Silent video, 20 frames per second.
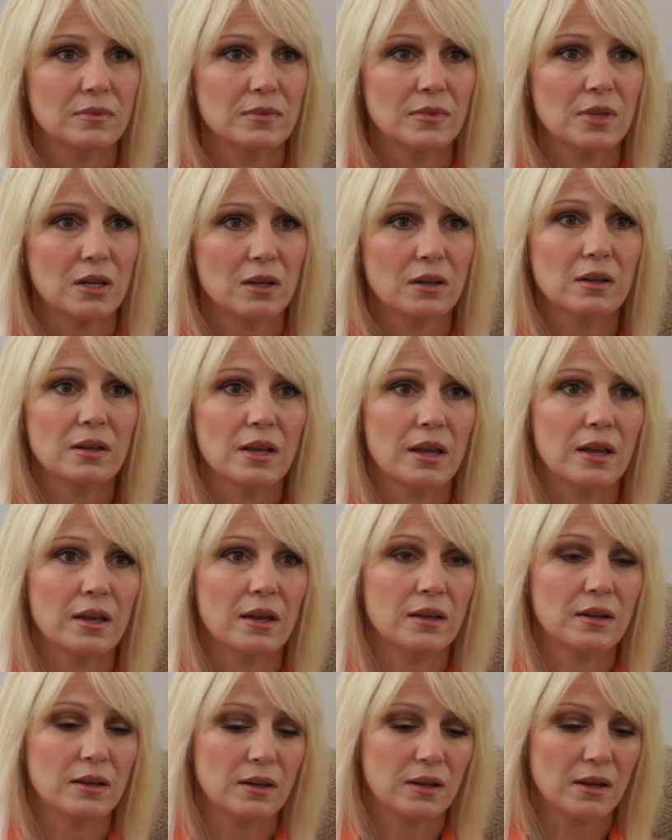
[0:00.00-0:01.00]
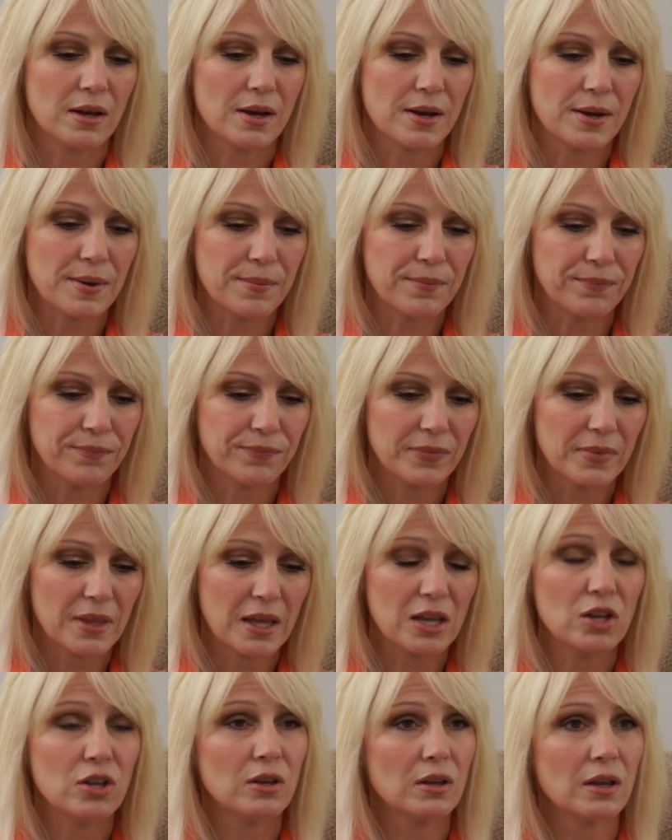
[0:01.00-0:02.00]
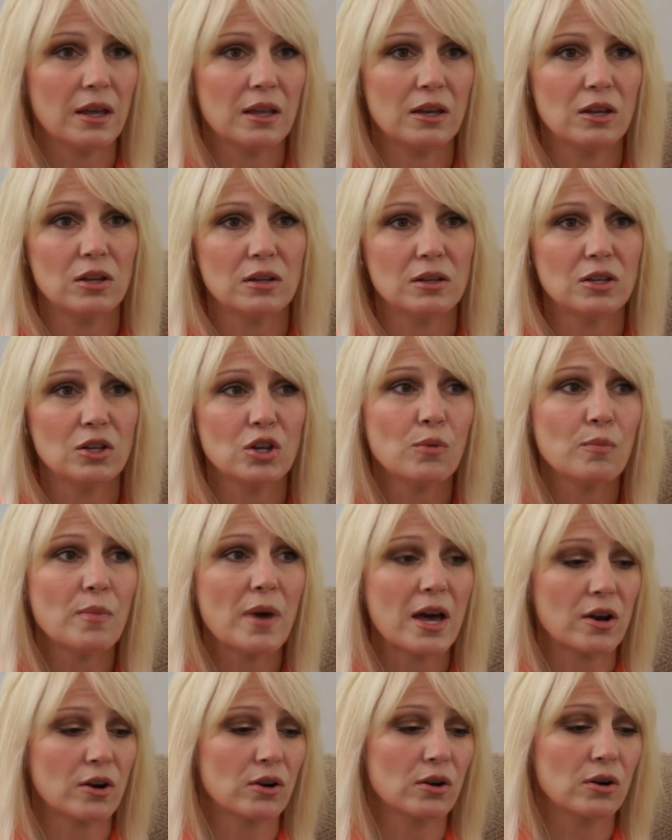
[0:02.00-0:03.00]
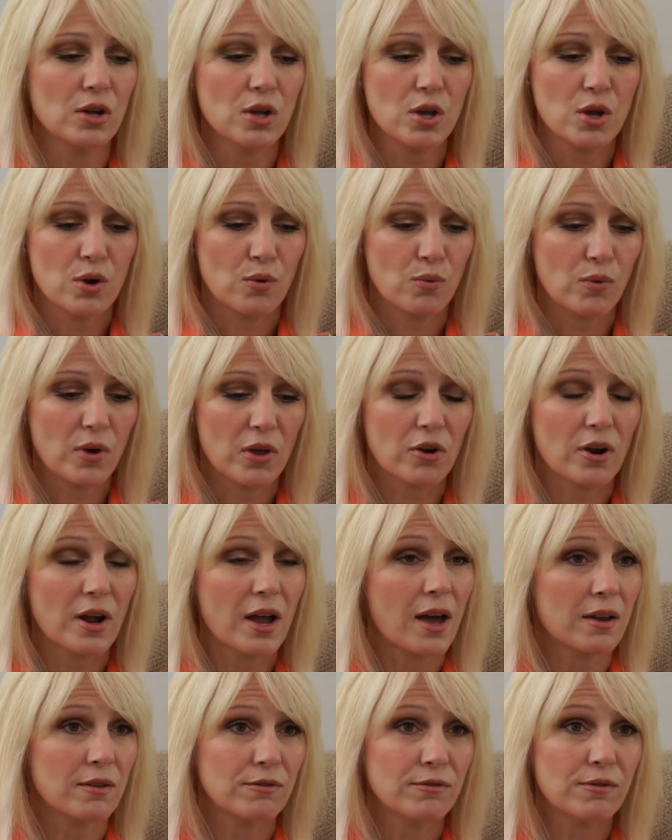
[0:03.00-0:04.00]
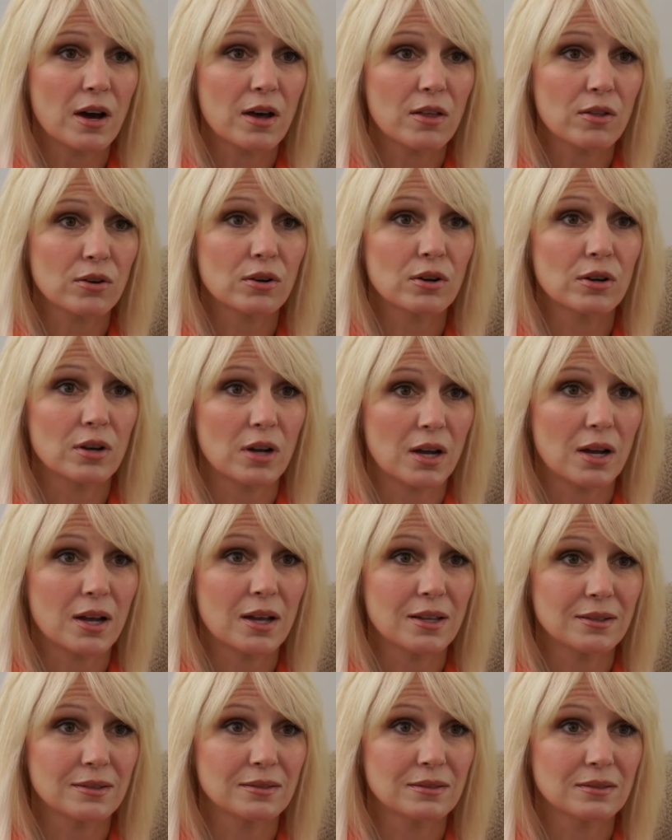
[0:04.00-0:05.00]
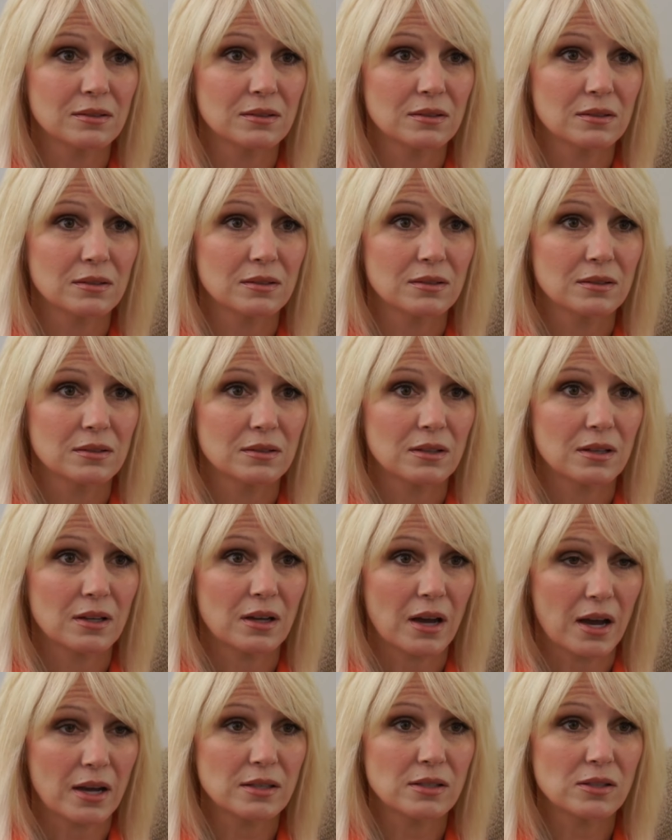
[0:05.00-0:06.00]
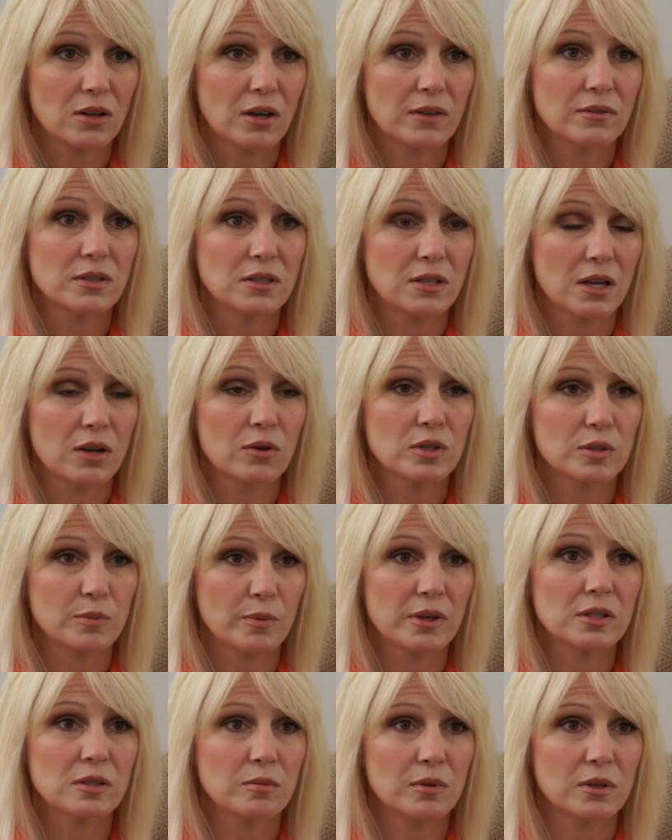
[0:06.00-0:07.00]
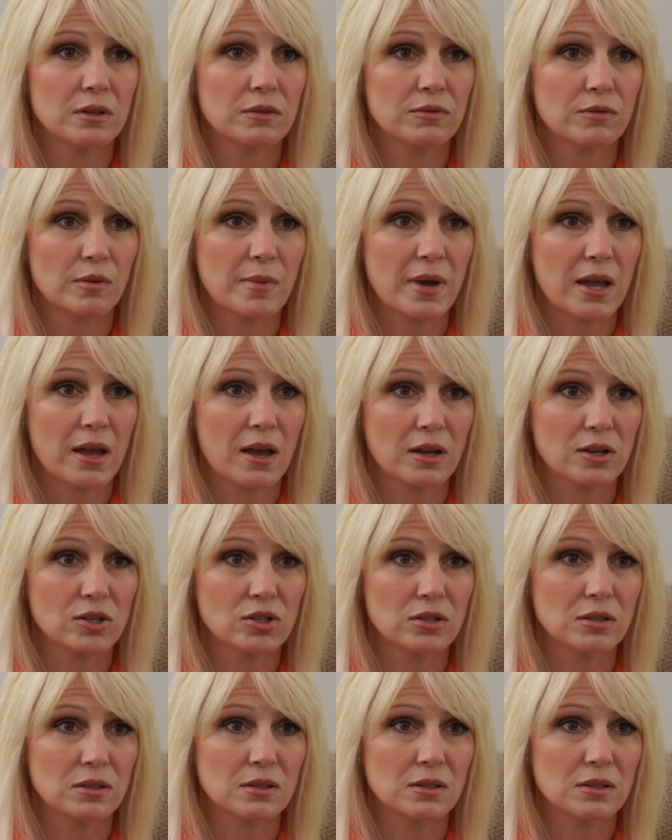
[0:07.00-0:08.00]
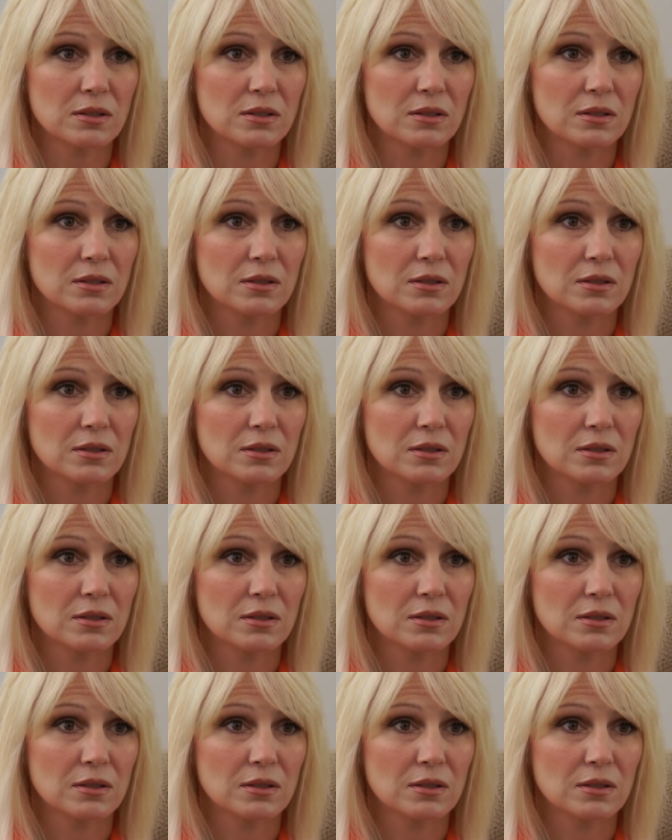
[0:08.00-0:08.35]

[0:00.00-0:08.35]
You know, and no matter whether I had a father or not, I still have to take responsibility for my actions